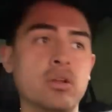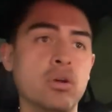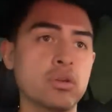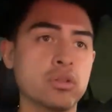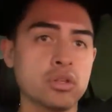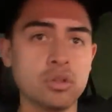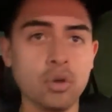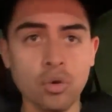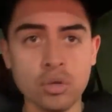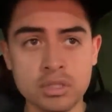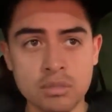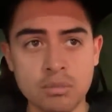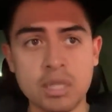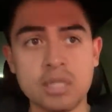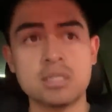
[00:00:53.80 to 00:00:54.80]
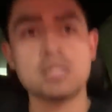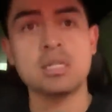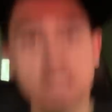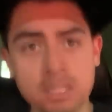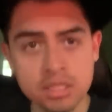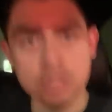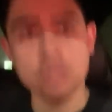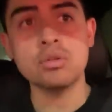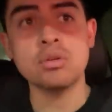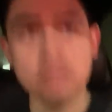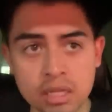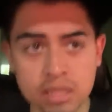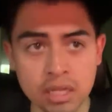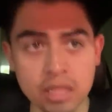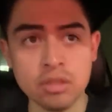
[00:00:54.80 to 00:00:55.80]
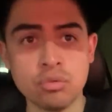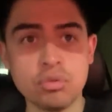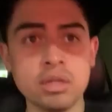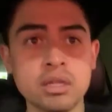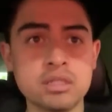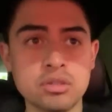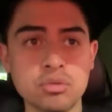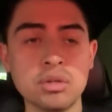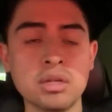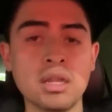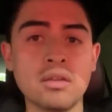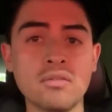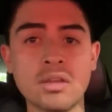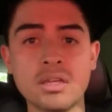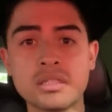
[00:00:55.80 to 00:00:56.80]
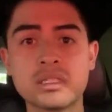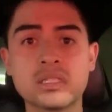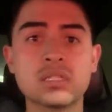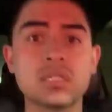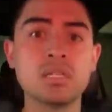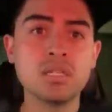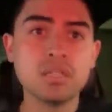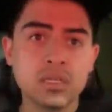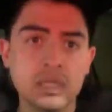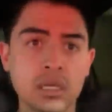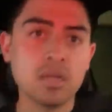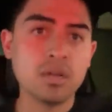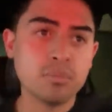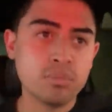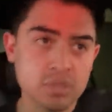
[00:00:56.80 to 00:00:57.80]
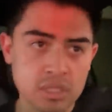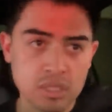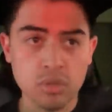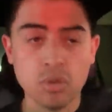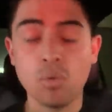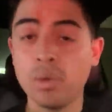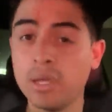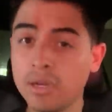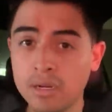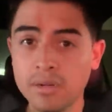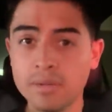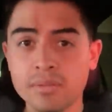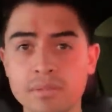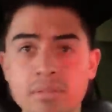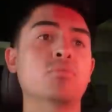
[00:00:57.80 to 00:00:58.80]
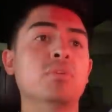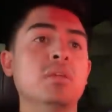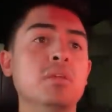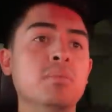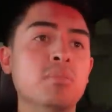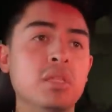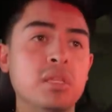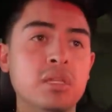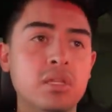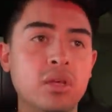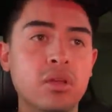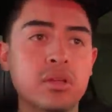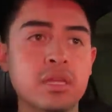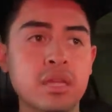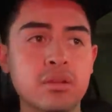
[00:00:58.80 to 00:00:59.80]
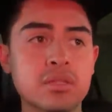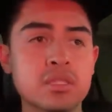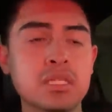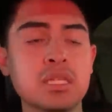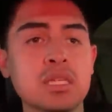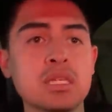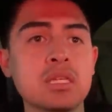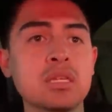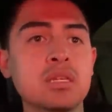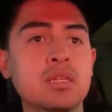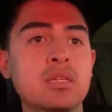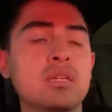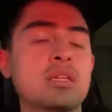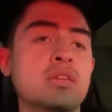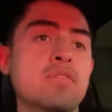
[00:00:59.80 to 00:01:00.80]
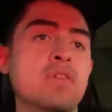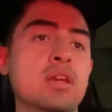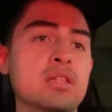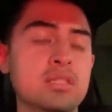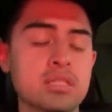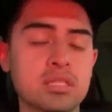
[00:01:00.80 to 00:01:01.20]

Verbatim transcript: the, the goal is to make it to day two and then day three. It's three day events up until a winner. $3 million guarantee event.